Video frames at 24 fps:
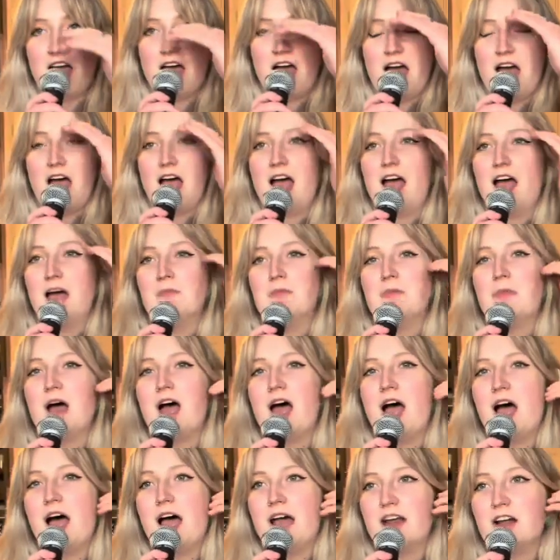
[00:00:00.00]
And
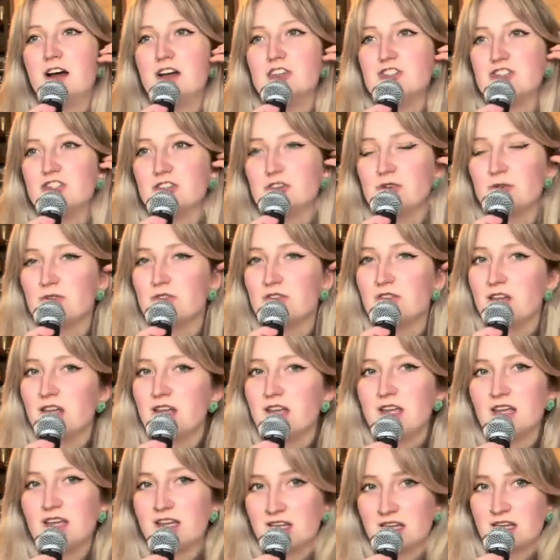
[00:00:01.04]
I do
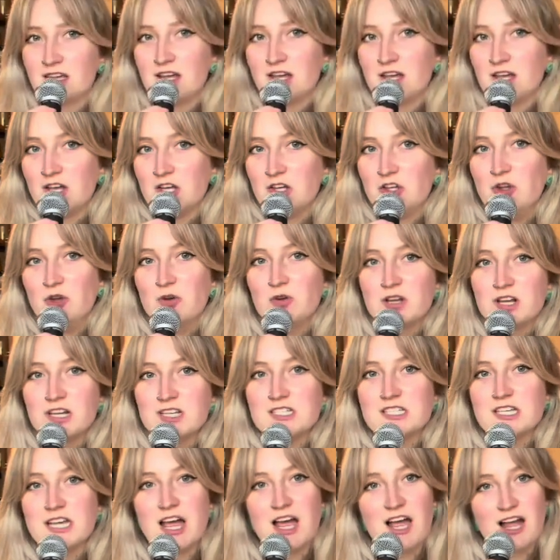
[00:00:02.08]
think you can
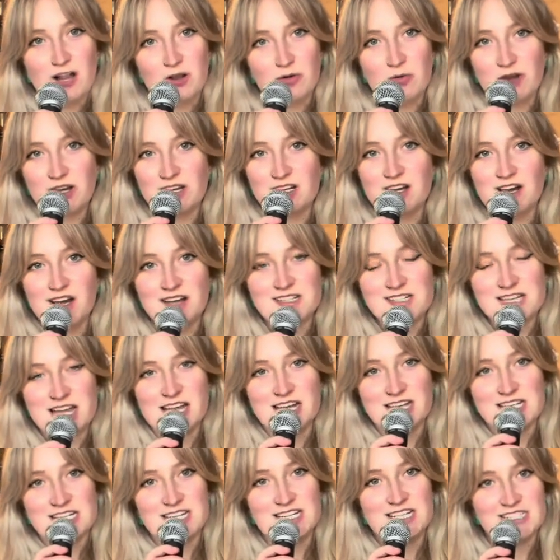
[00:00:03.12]
tell when
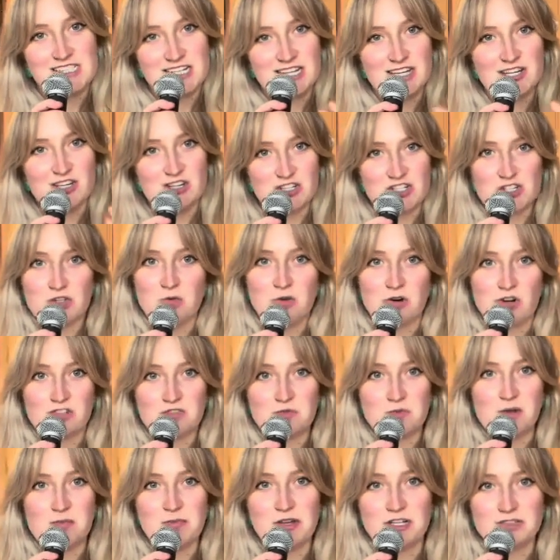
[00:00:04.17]
content is geared towards
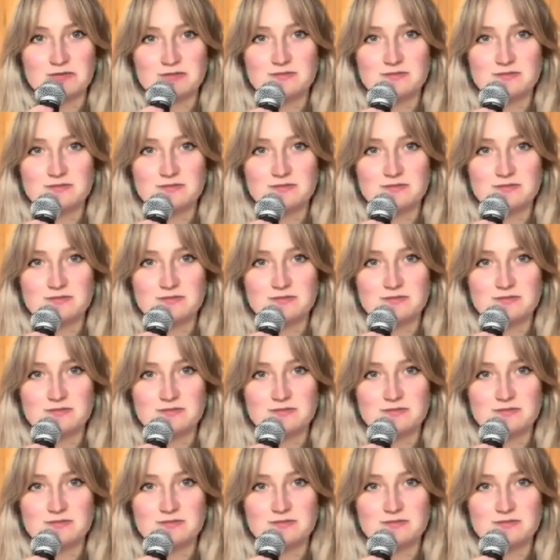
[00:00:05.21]
women.